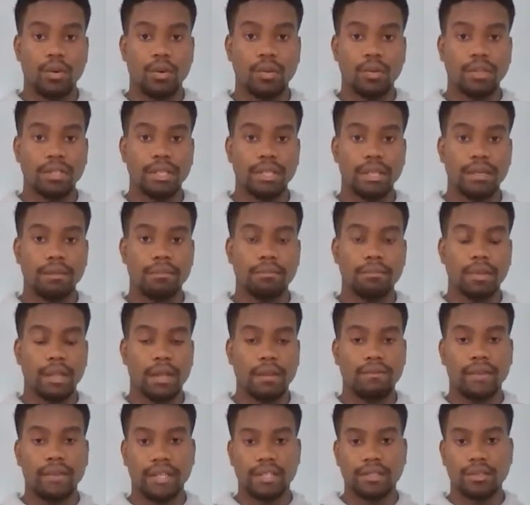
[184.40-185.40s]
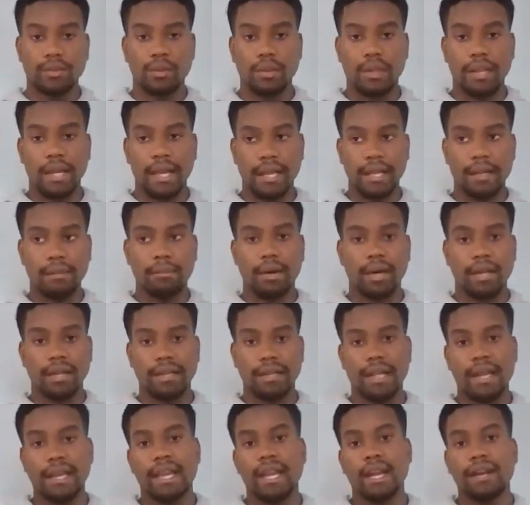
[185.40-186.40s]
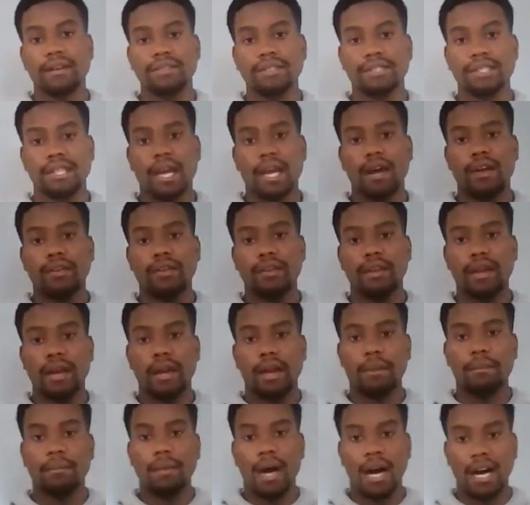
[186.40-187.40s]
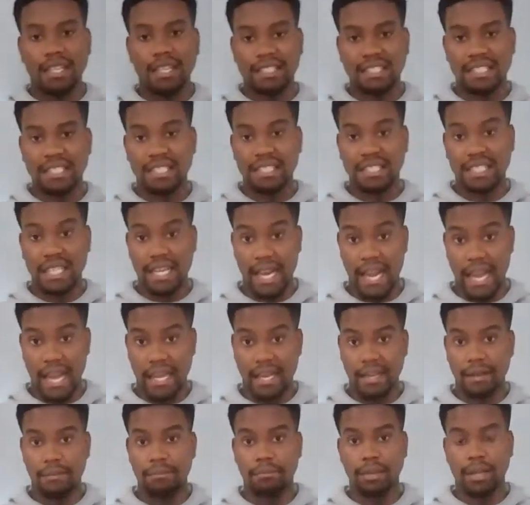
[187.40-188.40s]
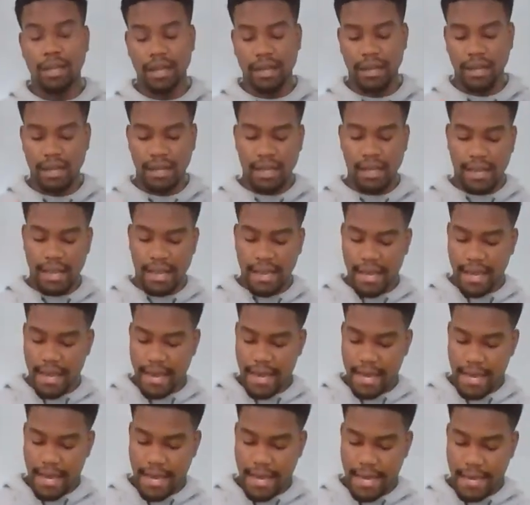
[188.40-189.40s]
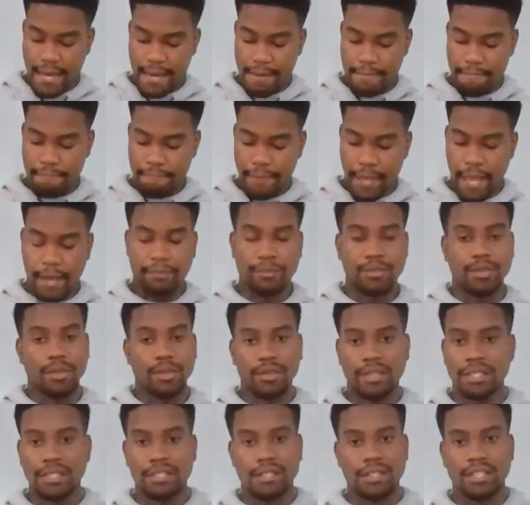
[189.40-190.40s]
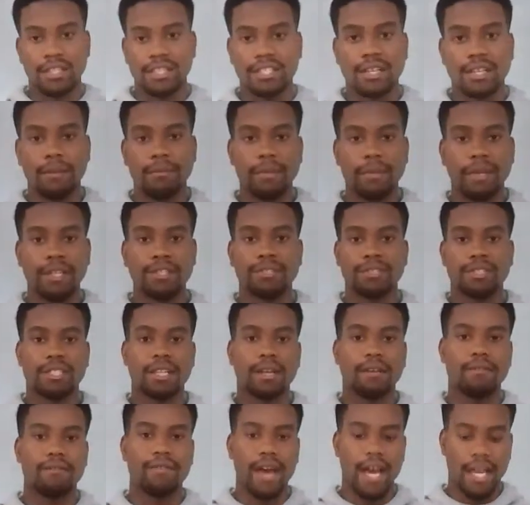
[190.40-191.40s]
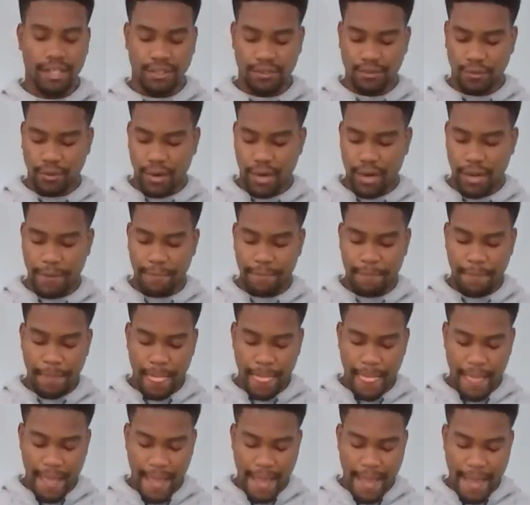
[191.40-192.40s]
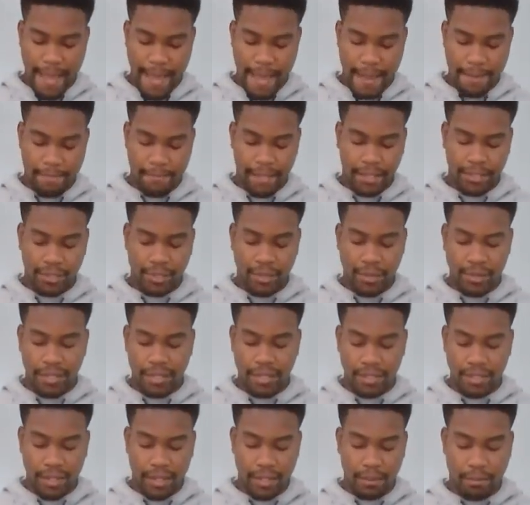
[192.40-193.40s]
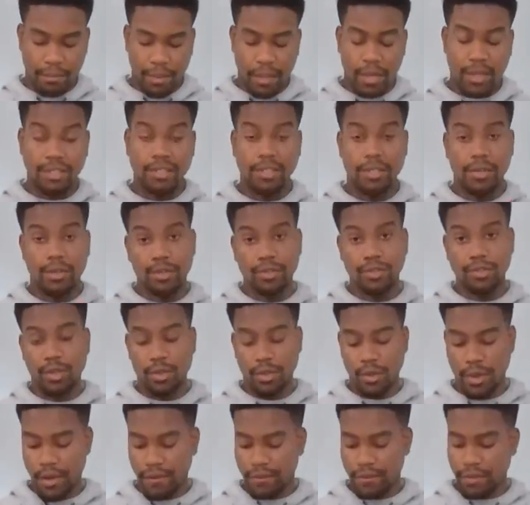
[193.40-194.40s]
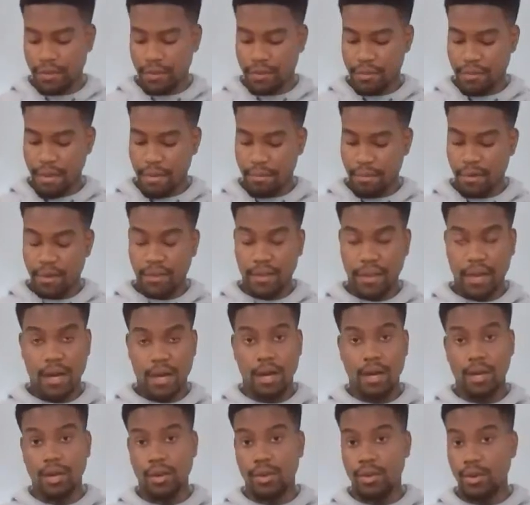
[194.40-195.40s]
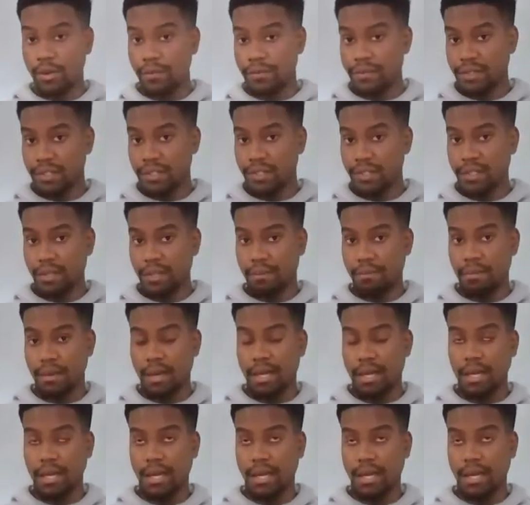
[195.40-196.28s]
only blood vessel in the body that carries out oxygenated blood. So these are some interesting facts for you. And so these are the parts, and also you have to remember there are nervous system